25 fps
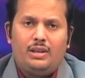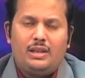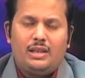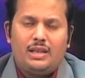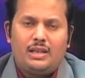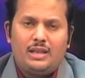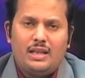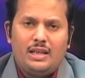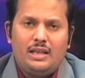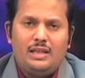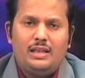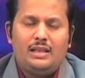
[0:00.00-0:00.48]
which
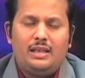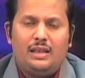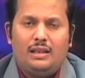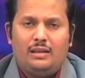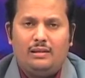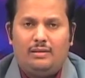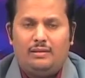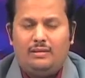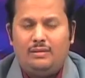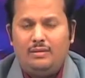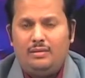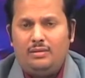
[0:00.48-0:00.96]
is
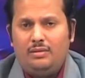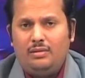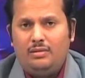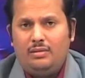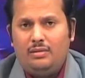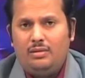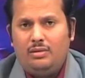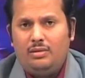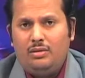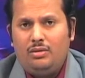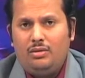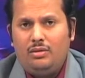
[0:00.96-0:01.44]
essential
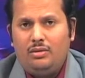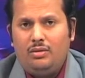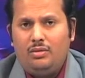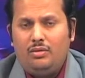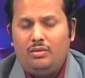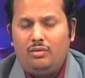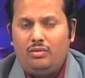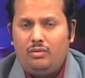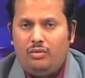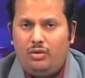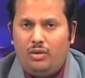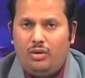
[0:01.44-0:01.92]

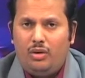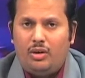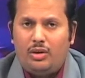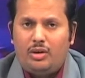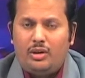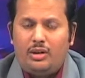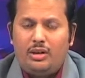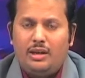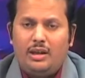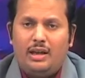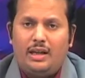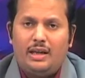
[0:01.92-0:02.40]

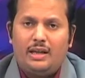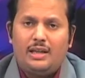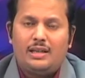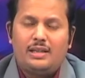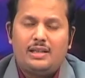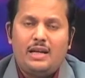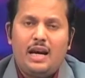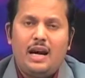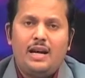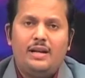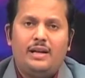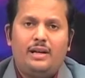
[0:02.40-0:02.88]
for
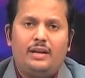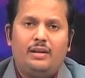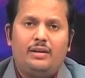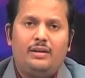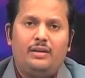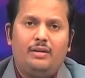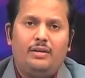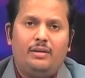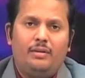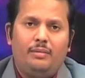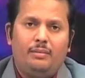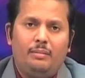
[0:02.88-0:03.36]

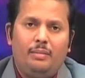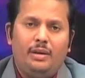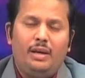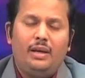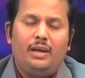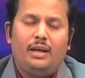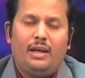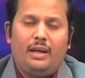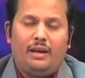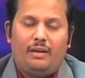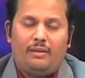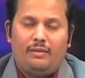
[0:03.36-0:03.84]
understanding
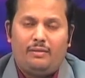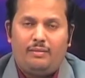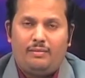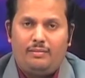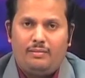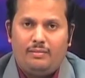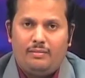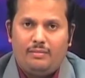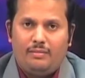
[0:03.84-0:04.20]
meaning.